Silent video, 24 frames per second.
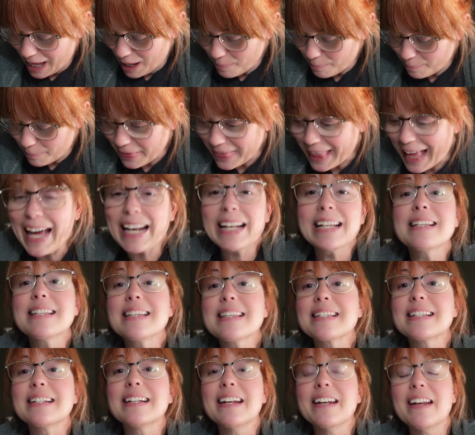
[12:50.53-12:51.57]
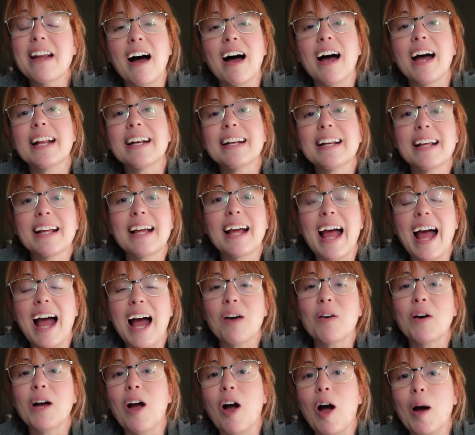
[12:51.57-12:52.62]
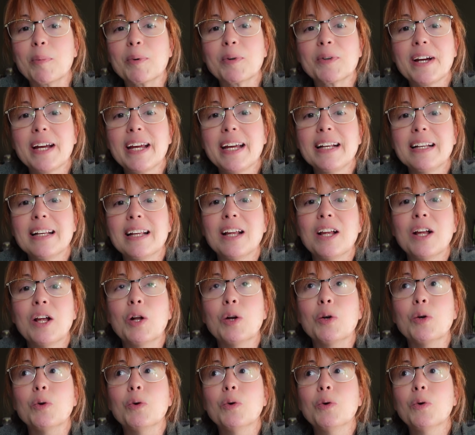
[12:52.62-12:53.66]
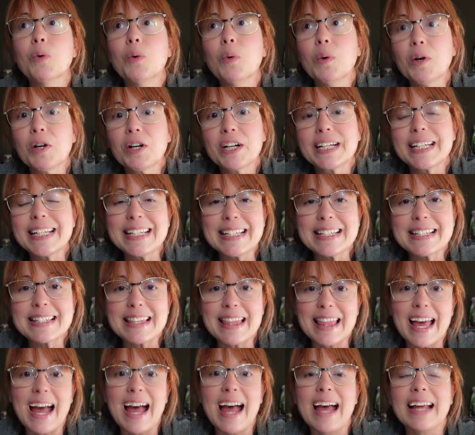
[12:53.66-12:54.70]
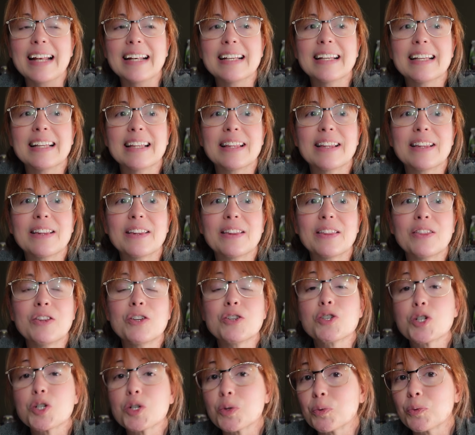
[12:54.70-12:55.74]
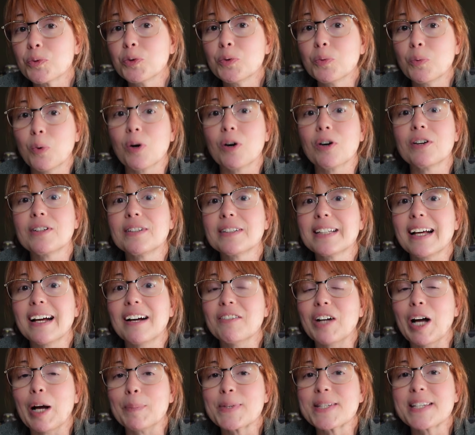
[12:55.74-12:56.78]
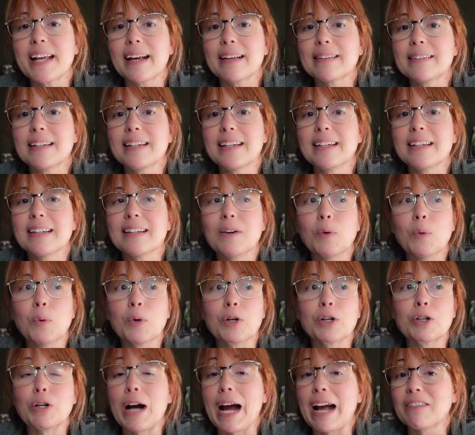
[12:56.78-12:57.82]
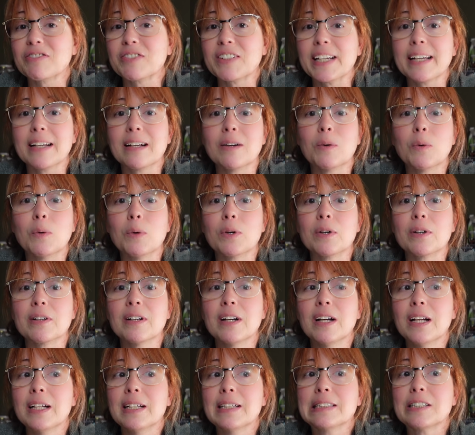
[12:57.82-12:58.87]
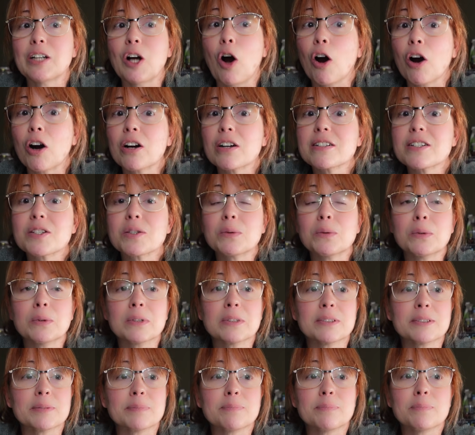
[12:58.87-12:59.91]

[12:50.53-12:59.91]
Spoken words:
But that is not how I operate, nor is that the true world of upcycling or crafting or art or